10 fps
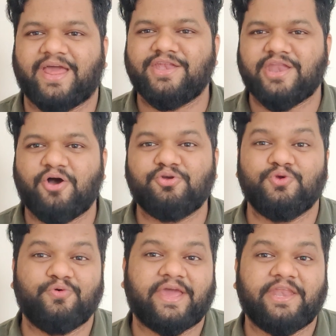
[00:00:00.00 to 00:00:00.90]
And now
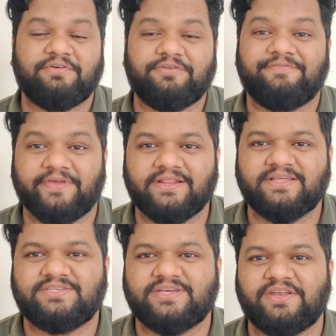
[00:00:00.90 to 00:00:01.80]
you can even feel
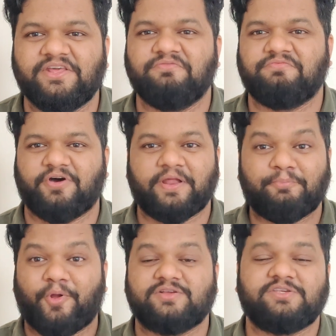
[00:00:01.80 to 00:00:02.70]
this journey for
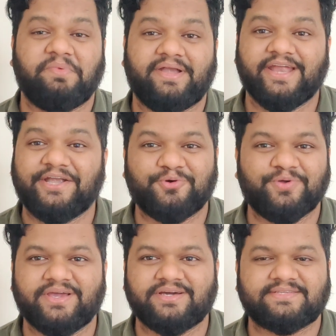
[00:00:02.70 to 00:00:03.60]
approximately 2
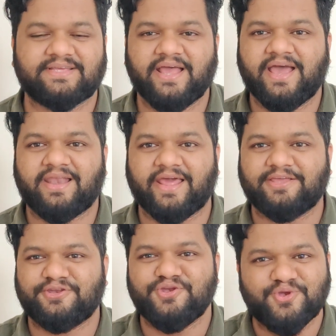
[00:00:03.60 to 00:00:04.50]
years,
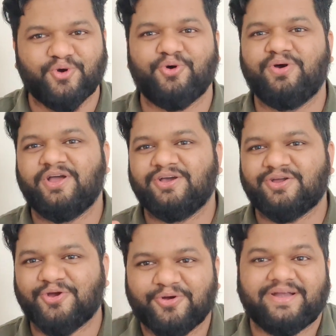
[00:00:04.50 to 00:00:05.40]
like no
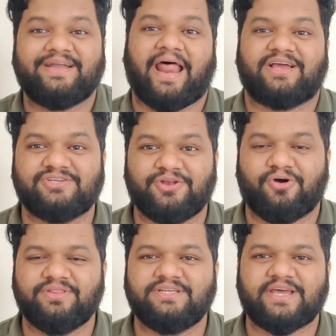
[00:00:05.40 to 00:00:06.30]
good traction
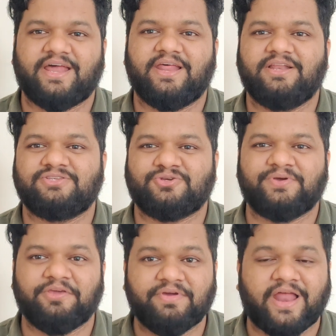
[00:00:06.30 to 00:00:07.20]
on the channel. So
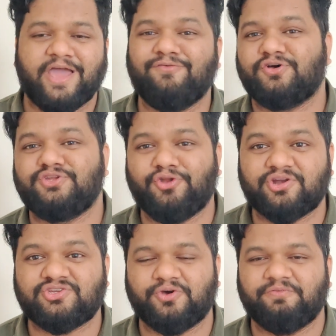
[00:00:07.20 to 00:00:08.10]
even I was
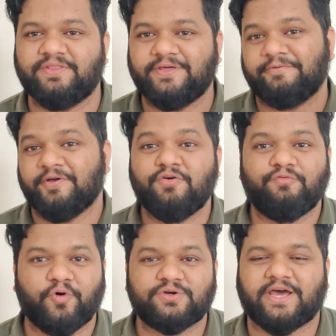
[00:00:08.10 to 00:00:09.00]
not sure whether
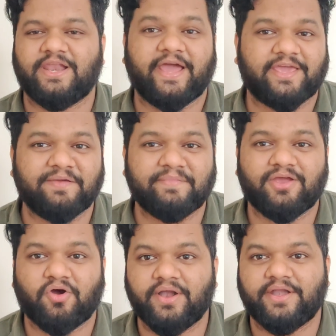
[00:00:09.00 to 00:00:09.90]
folks are liking my
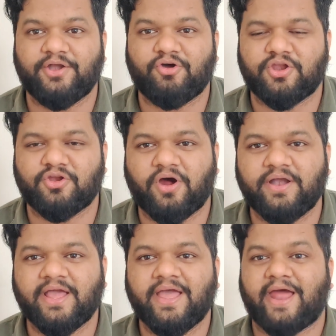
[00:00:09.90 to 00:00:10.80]
content or not.
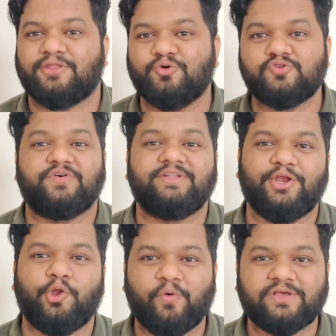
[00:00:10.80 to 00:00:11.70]
And those were the
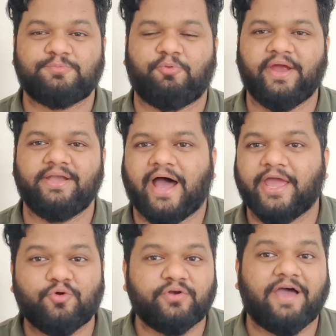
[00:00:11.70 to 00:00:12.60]
lowest point. I
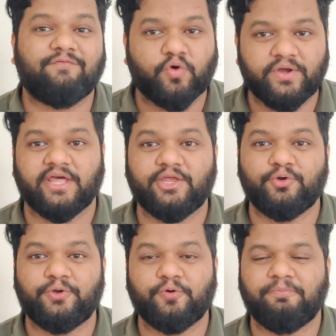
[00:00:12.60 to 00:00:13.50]
could have quit the
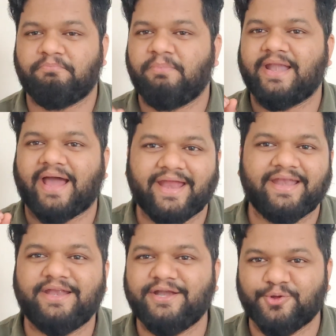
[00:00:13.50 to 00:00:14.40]
YouTube, but I
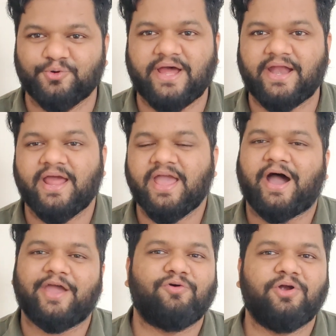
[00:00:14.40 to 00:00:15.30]
didn't do that.
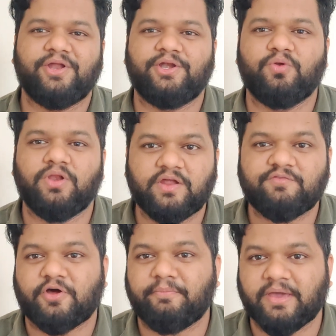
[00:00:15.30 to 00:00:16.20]
I wanted to learn
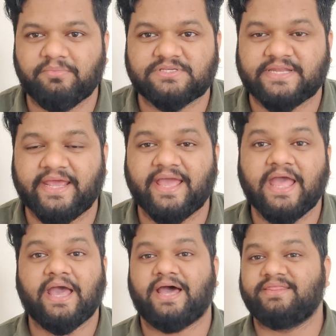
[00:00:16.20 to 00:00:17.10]
from my mistake.
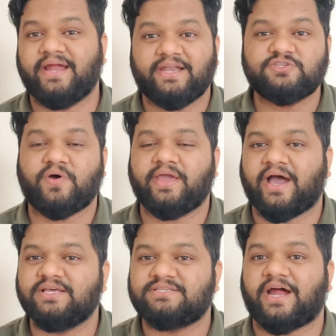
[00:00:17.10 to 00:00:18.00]
And that is why
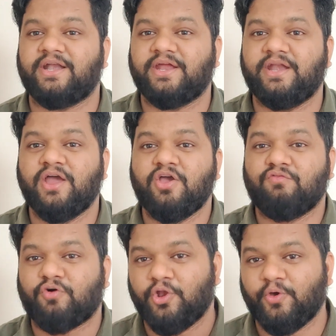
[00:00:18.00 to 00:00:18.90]
I started
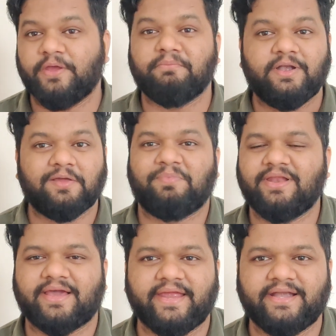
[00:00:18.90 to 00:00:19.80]
following multiple
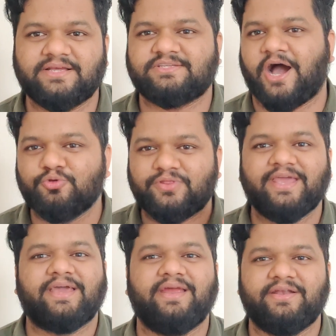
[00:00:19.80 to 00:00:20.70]
creators, how they
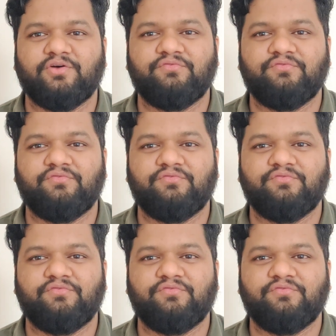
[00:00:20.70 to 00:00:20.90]
create the